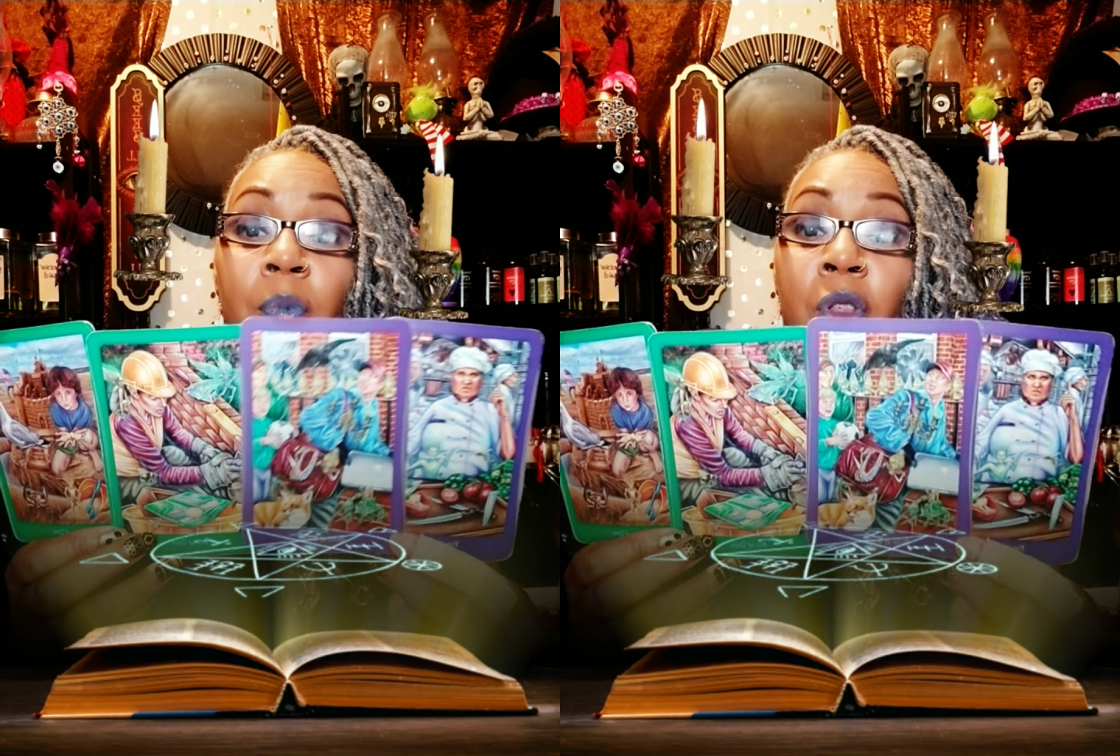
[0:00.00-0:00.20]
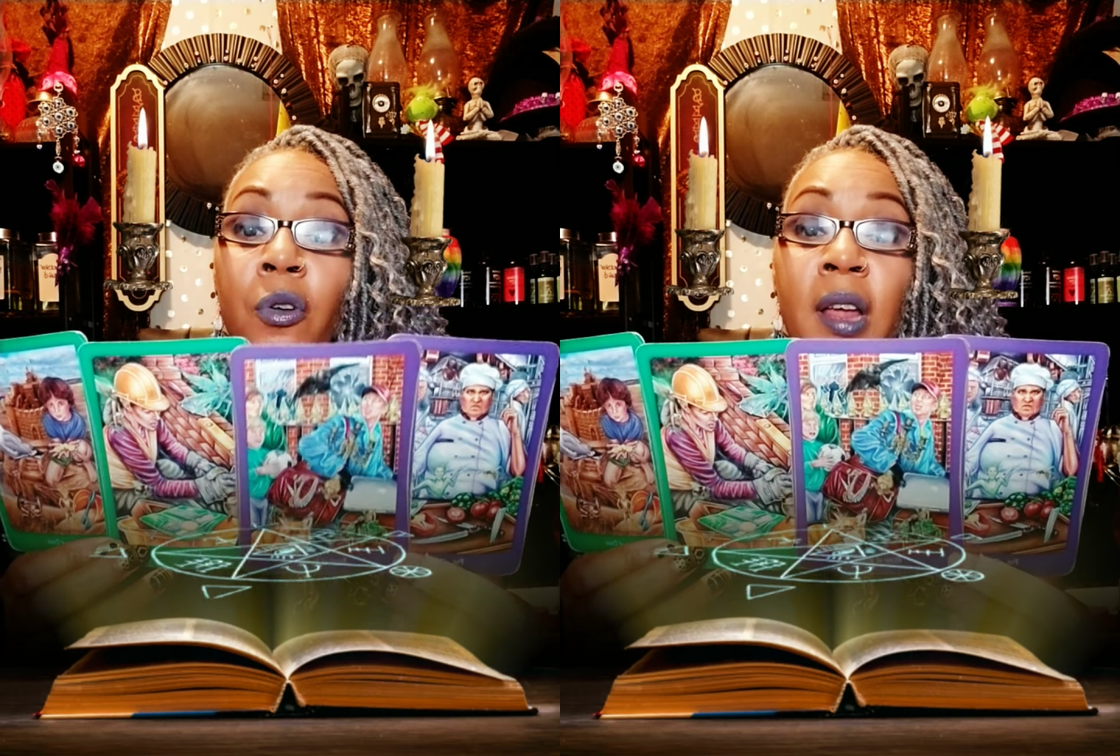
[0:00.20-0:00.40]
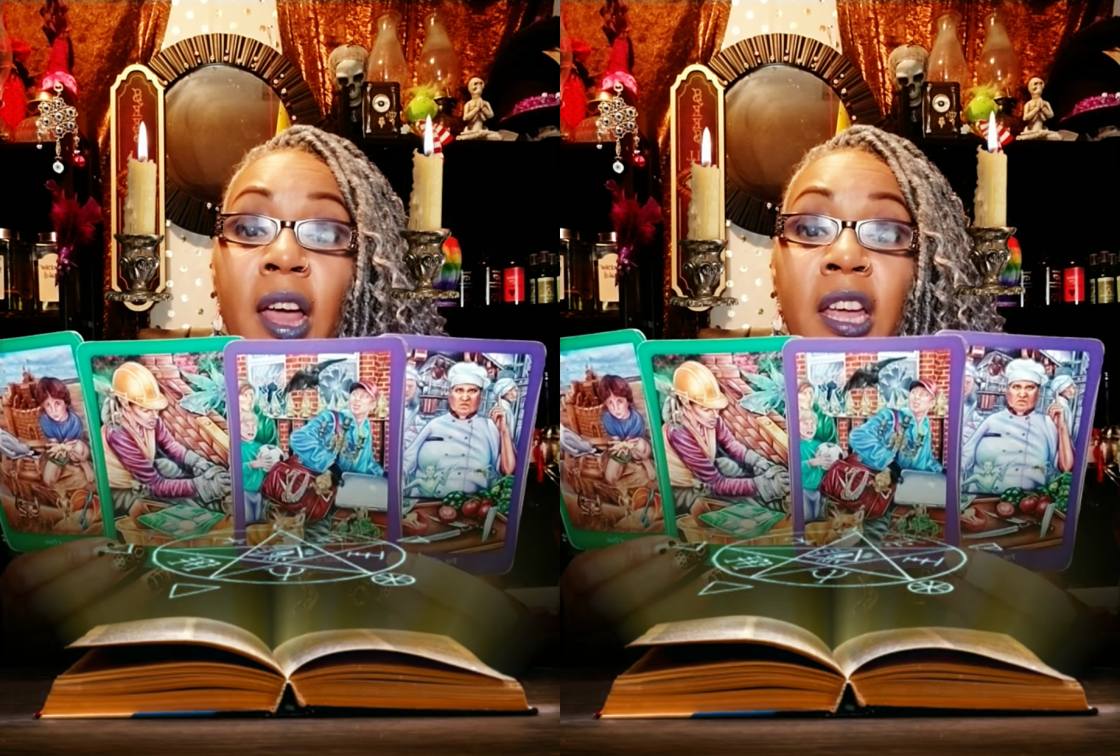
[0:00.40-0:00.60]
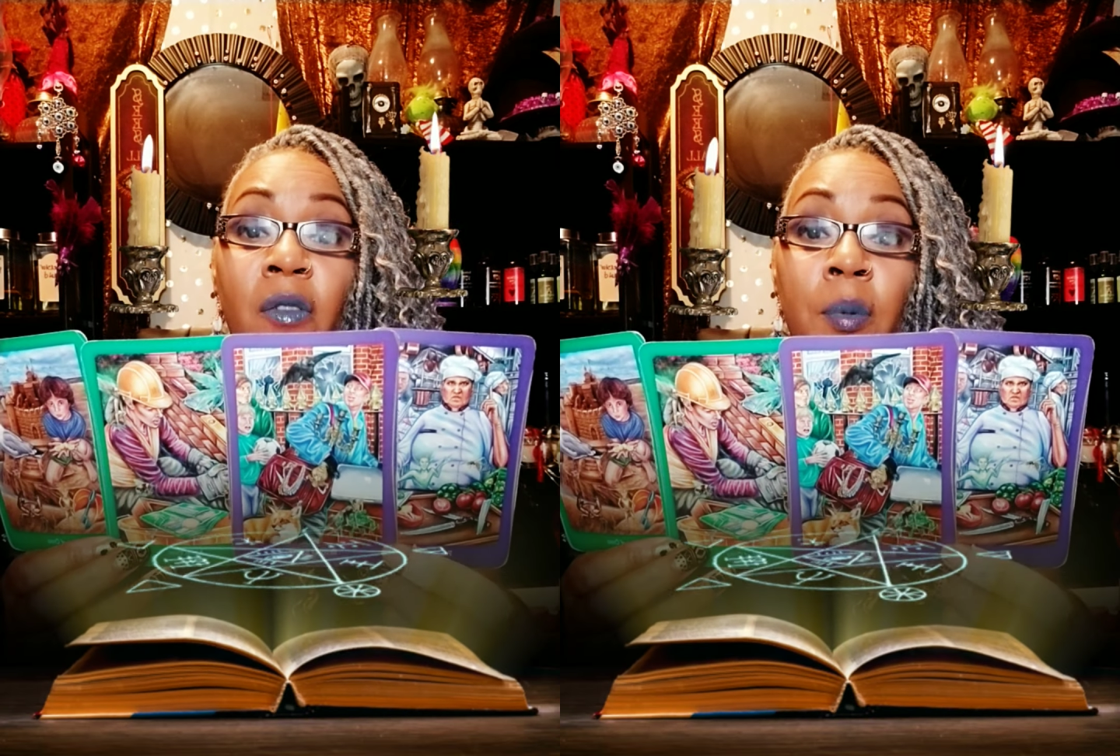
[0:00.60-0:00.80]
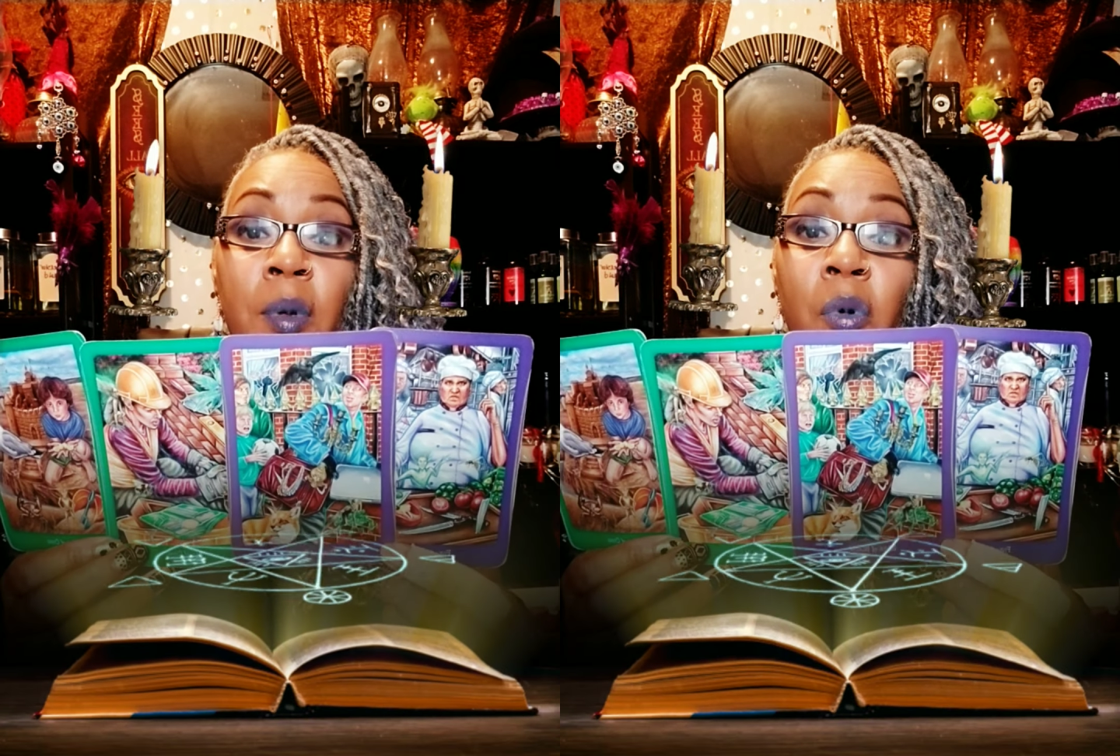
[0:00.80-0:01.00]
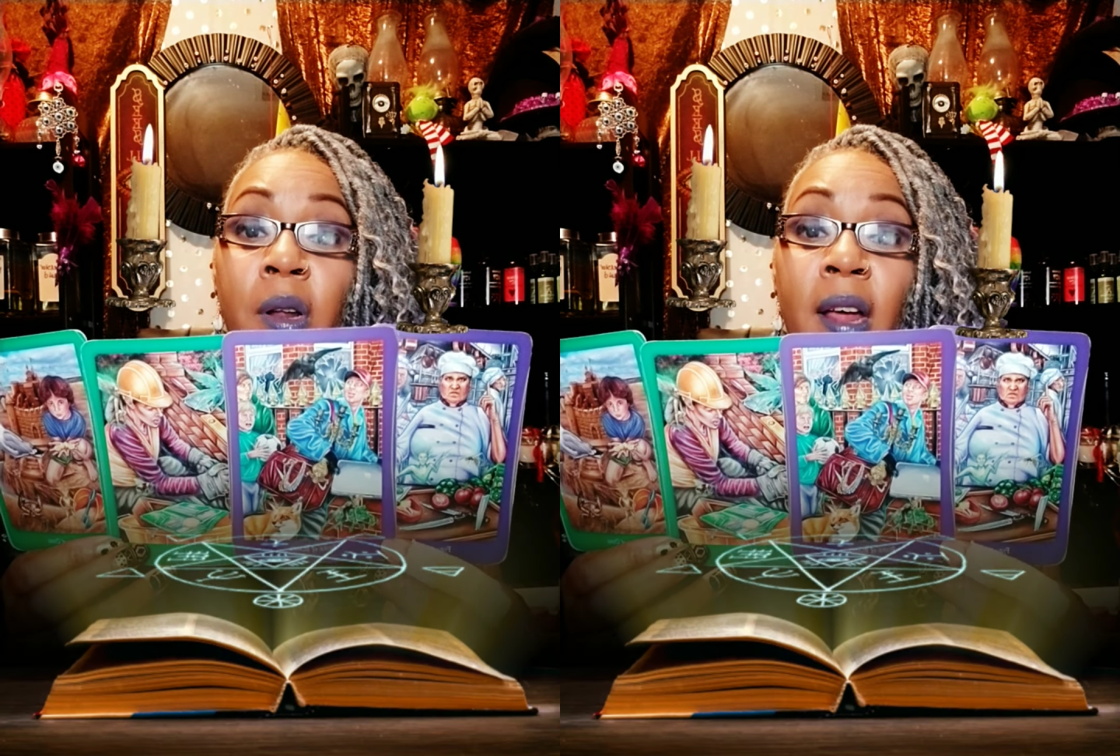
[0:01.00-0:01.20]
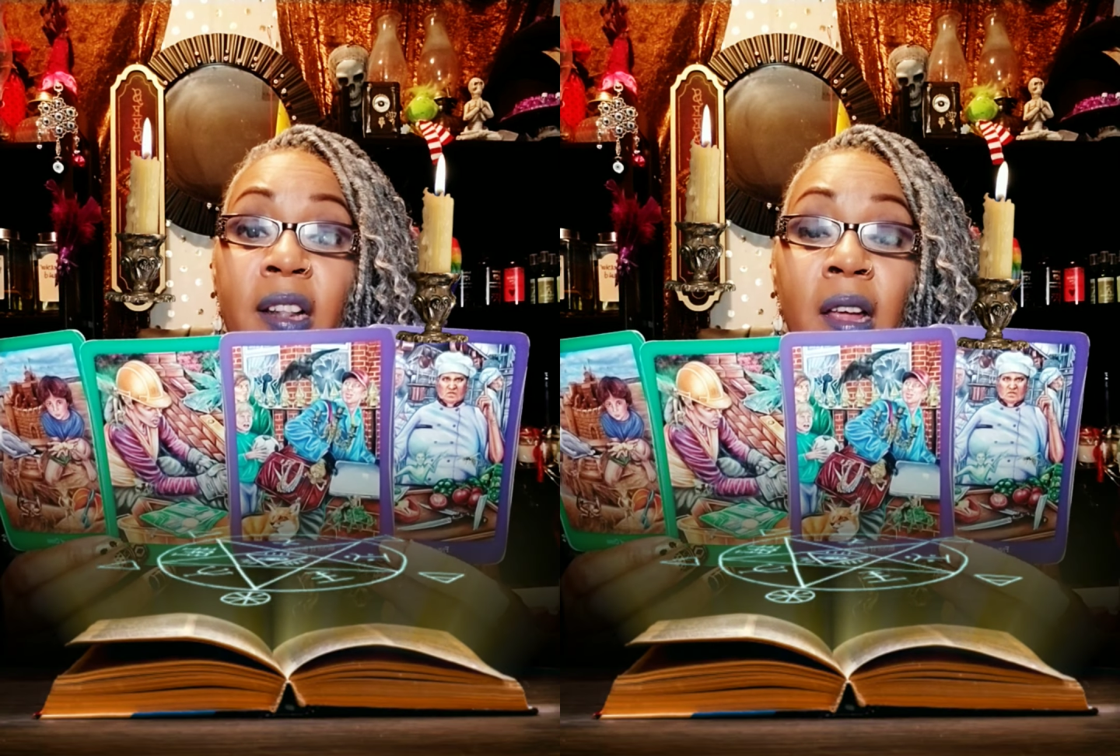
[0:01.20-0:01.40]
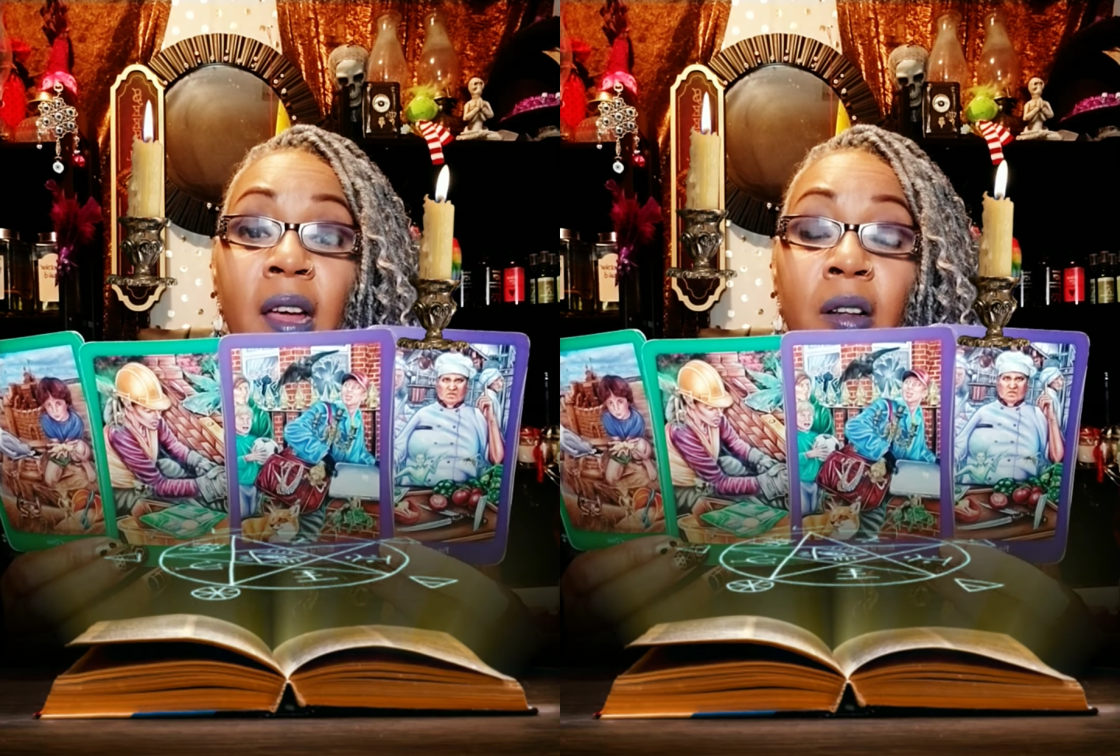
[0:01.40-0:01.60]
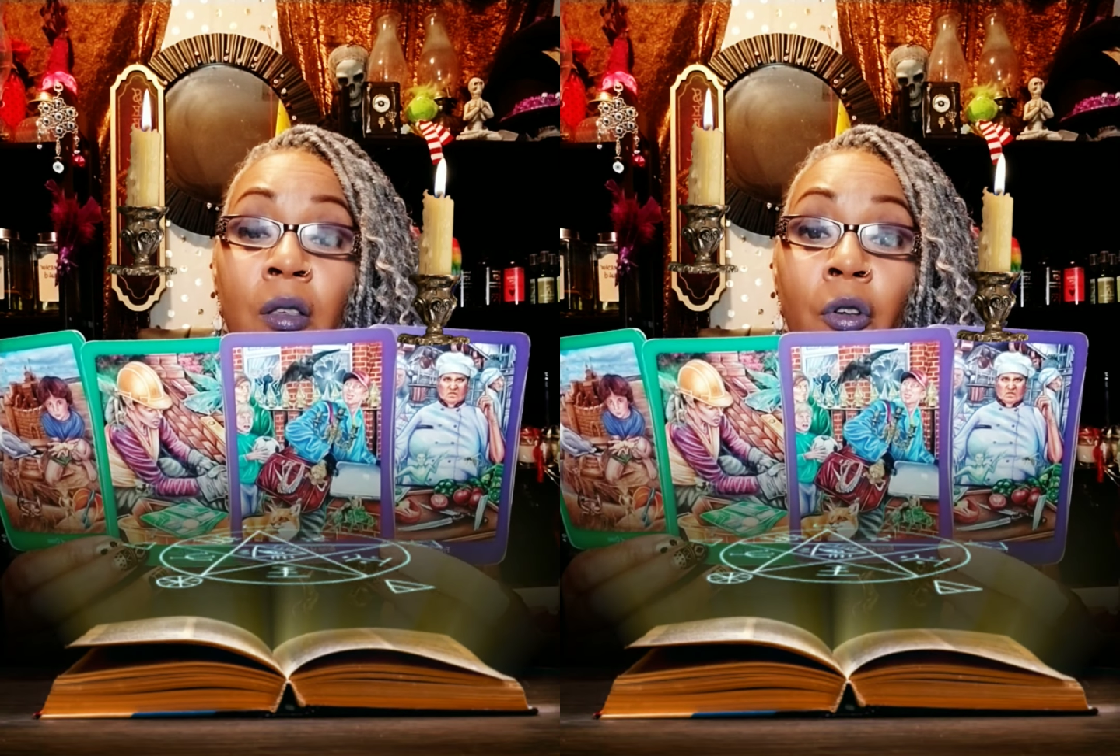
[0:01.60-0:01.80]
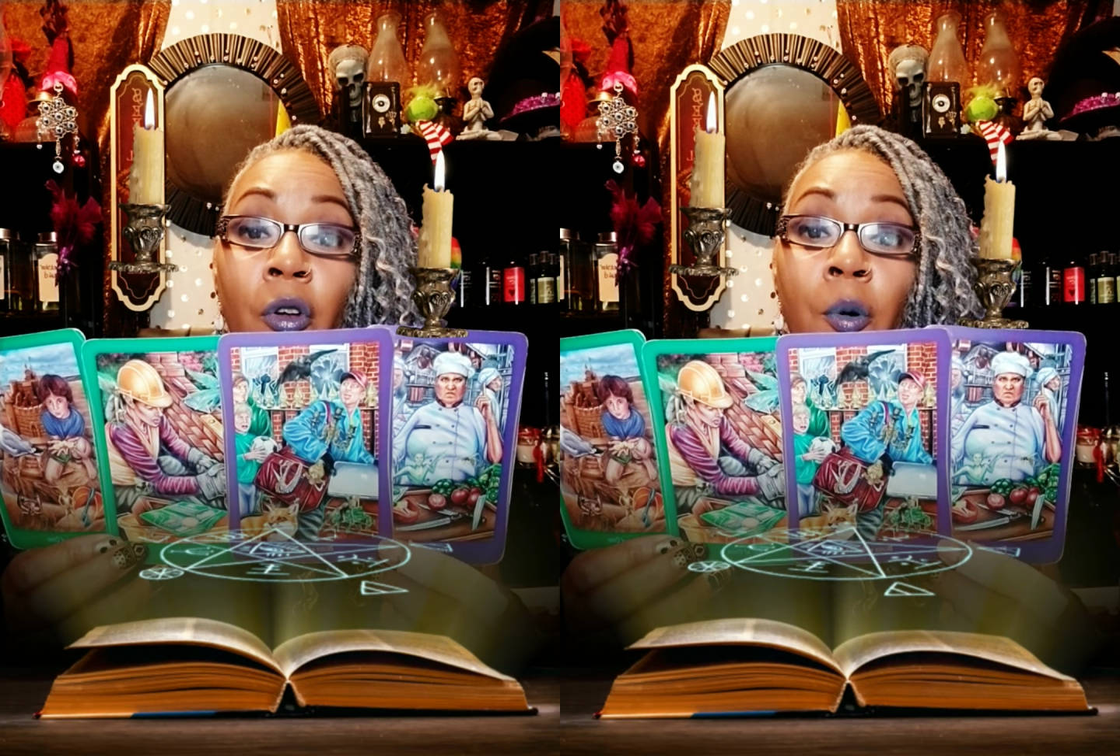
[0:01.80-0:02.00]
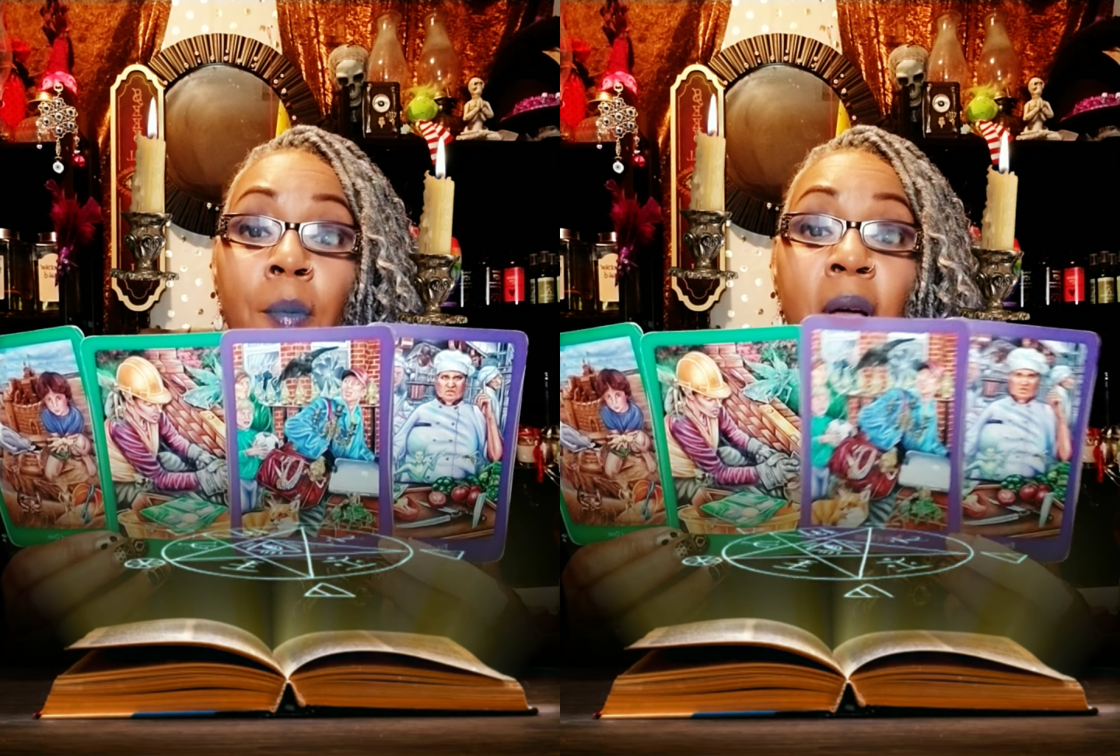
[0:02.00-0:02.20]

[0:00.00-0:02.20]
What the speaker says: but you're not giving me what I think I deserve.